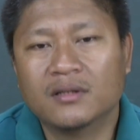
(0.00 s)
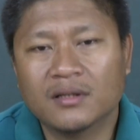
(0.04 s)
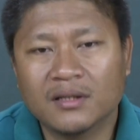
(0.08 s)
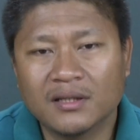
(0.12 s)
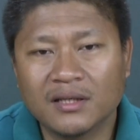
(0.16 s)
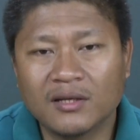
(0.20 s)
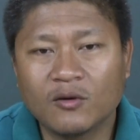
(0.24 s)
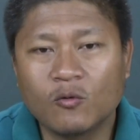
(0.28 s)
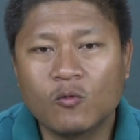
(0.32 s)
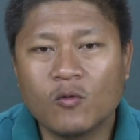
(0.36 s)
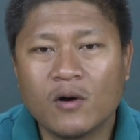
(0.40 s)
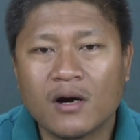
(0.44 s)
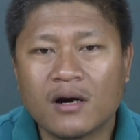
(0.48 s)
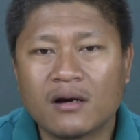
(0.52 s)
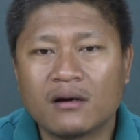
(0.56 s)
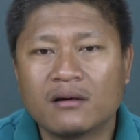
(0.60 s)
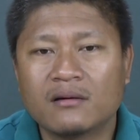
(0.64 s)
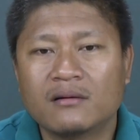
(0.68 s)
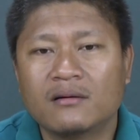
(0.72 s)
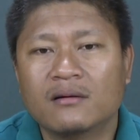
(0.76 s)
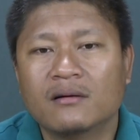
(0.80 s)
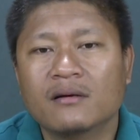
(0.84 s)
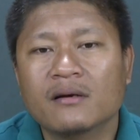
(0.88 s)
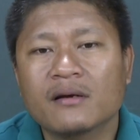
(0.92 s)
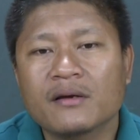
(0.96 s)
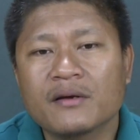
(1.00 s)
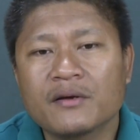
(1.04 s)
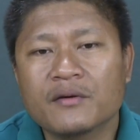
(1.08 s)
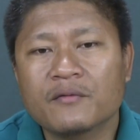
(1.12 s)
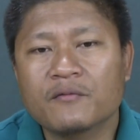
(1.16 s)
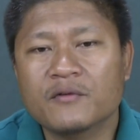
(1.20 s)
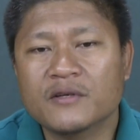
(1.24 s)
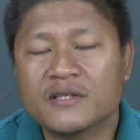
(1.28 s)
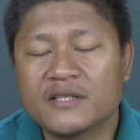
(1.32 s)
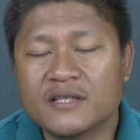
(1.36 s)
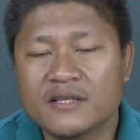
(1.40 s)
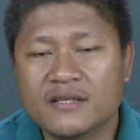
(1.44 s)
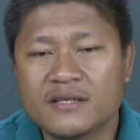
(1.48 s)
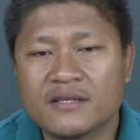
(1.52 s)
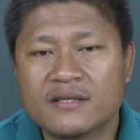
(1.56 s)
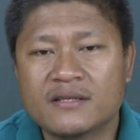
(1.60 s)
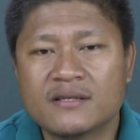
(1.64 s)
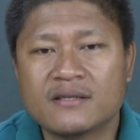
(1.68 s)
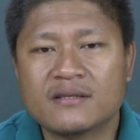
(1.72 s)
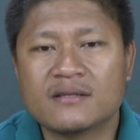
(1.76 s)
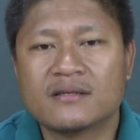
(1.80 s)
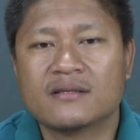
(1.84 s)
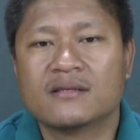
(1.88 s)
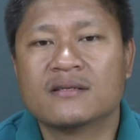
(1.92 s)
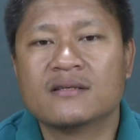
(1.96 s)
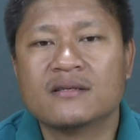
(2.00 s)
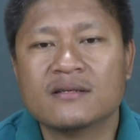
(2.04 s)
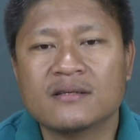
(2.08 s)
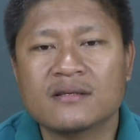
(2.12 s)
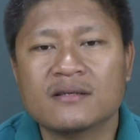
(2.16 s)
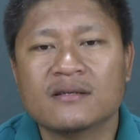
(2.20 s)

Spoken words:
war, which is